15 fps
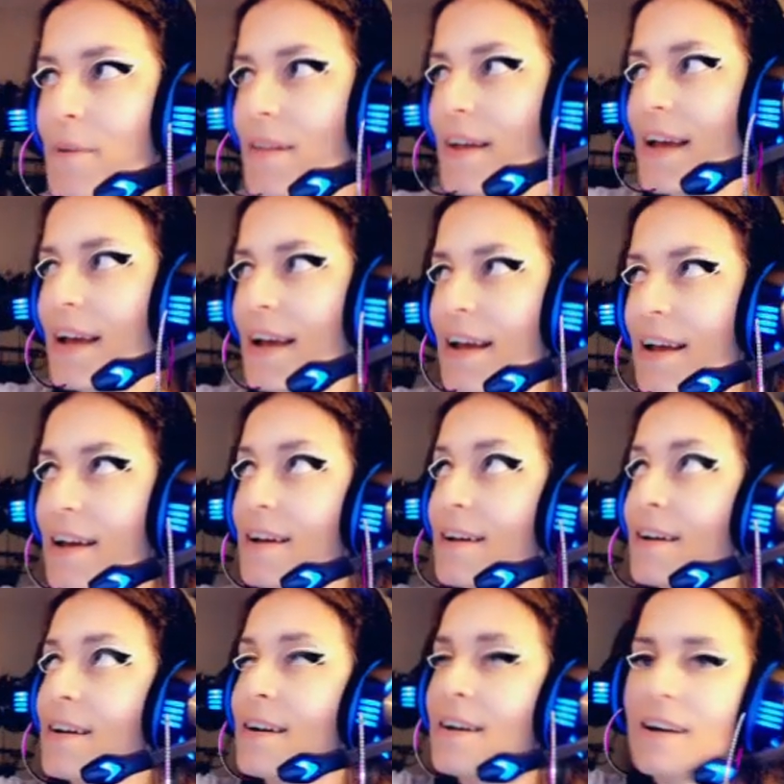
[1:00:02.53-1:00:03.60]
playing
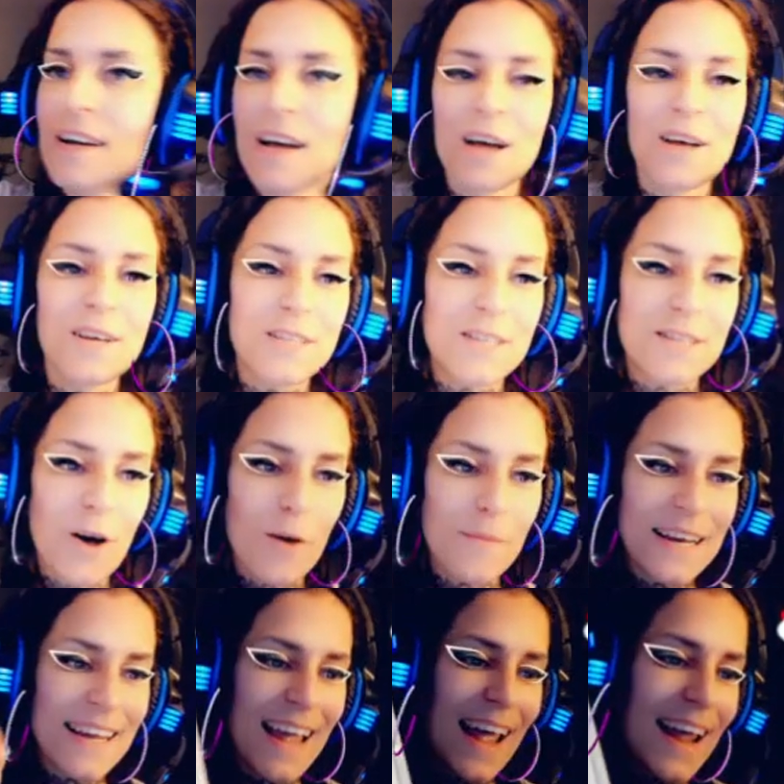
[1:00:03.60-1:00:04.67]
so
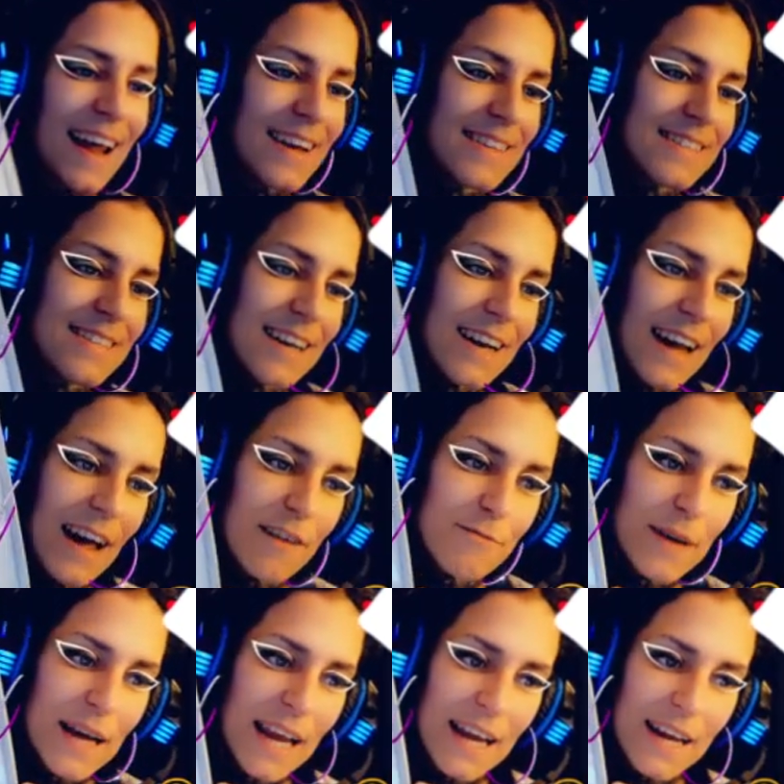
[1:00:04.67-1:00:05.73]
many hands, and I have
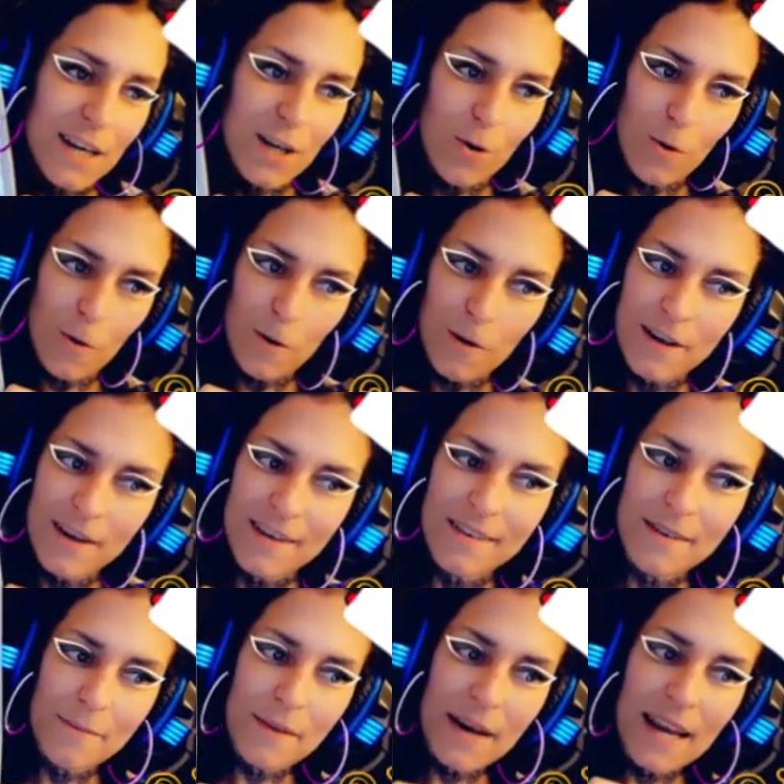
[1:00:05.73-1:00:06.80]
my hand goal
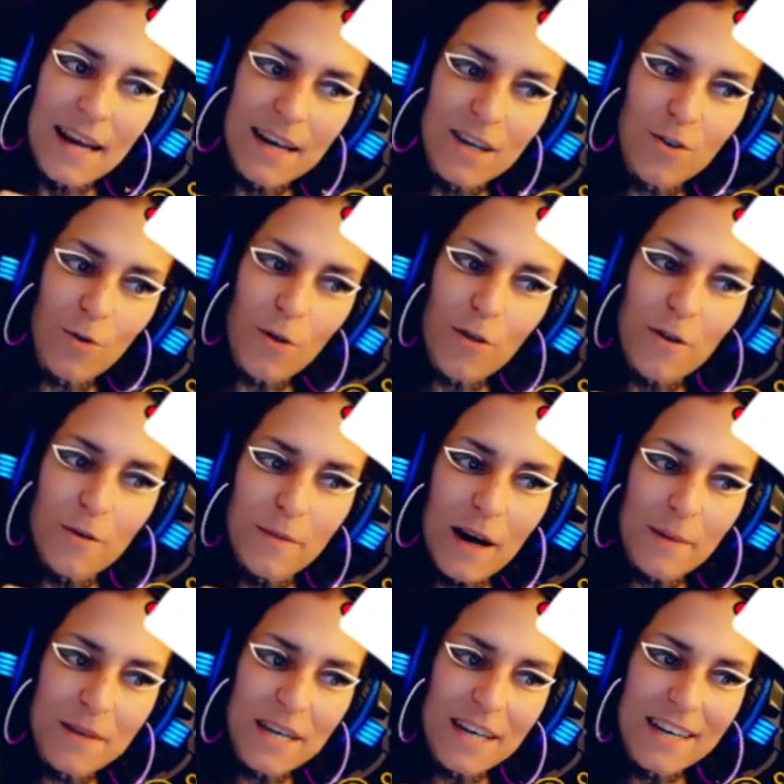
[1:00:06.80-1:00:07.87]

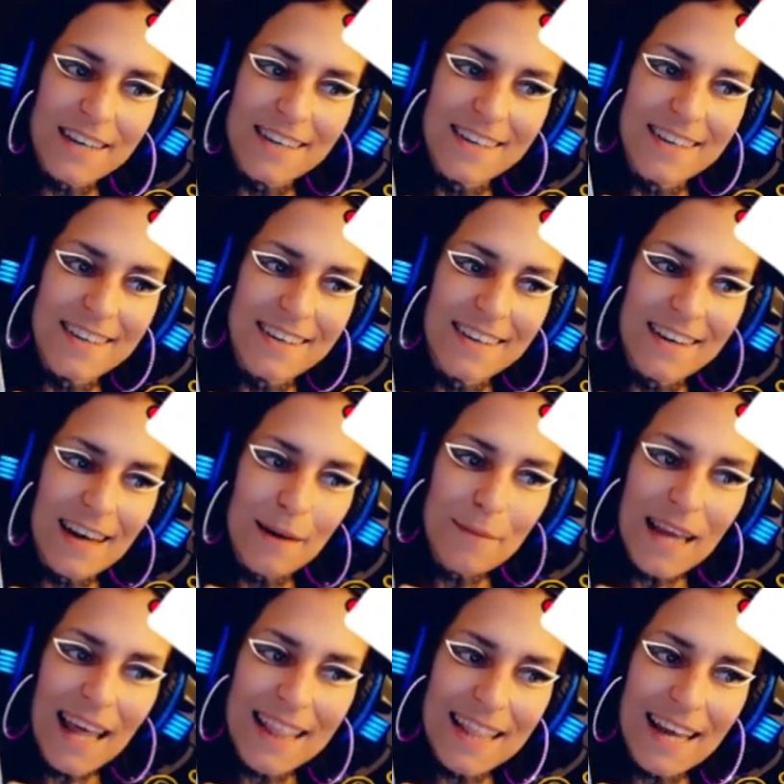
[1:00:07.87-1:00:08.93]
thermometer. I'm
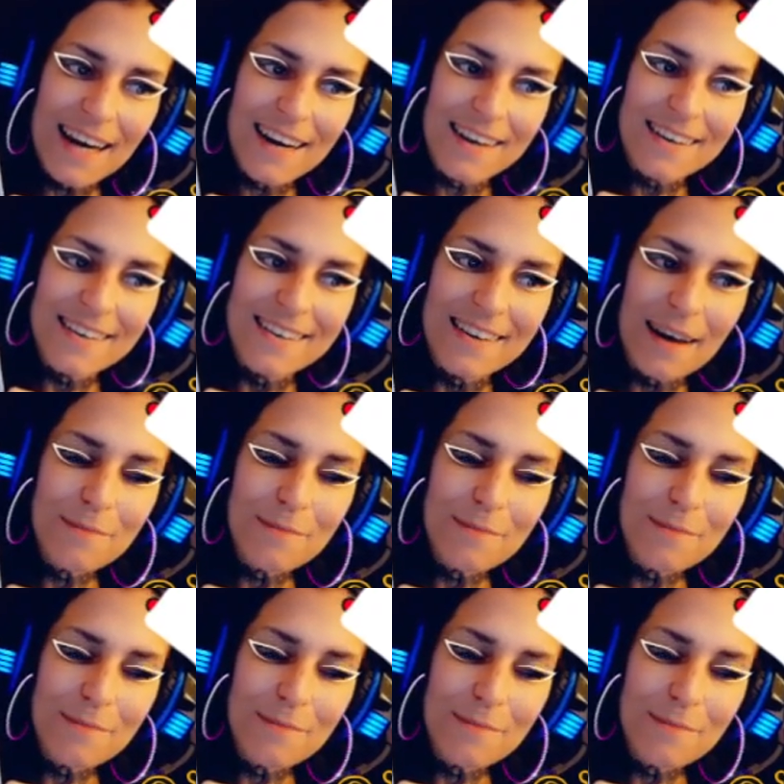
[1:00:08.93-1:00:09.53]
getting there.